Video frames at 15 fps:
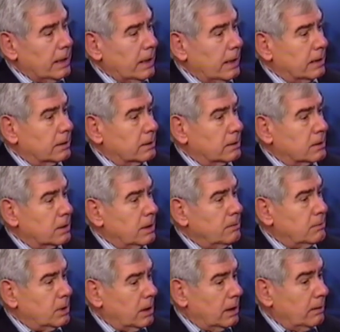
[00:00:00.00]
and at the same
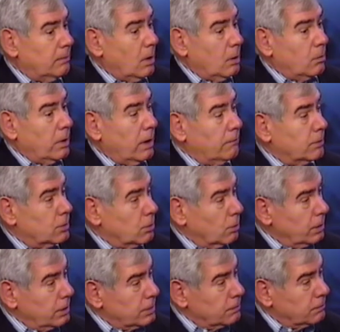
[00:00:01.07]
time we have a
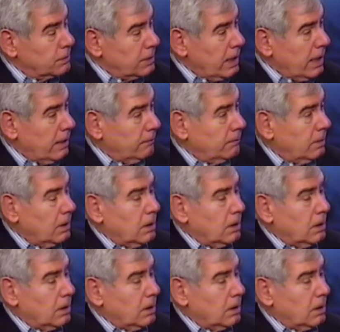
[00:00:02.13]
shortage of staff.